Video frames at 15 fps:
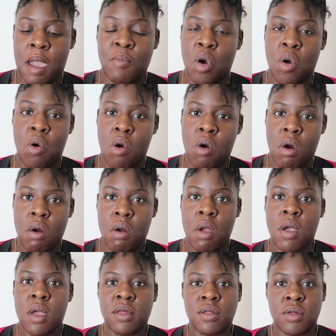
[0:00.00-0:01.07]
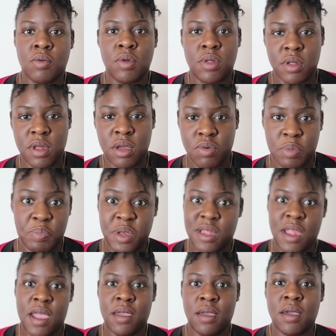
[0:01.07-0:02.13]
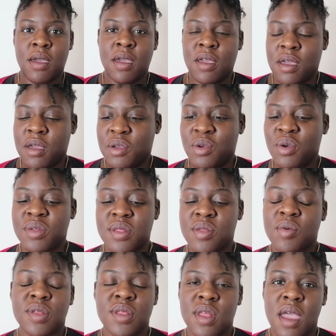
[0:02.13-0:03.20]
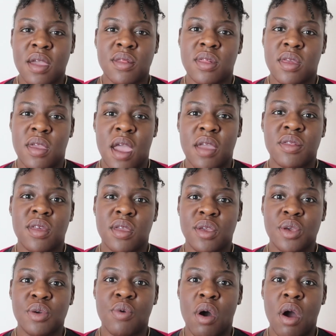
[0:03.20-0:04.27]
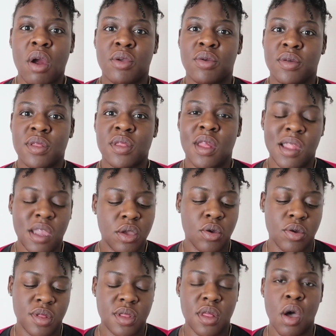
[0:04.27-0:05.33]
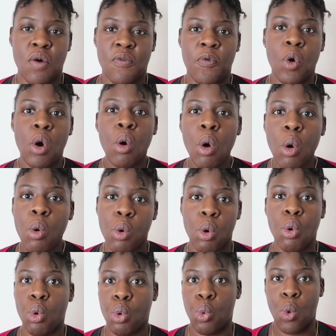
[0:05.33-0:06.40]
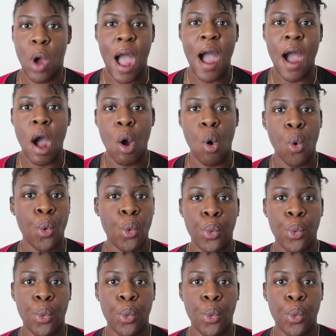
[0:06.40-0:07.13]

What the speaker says: a whore? So he would be like, you're so sexy, I think you are, you're selling yourself. Oh, wow.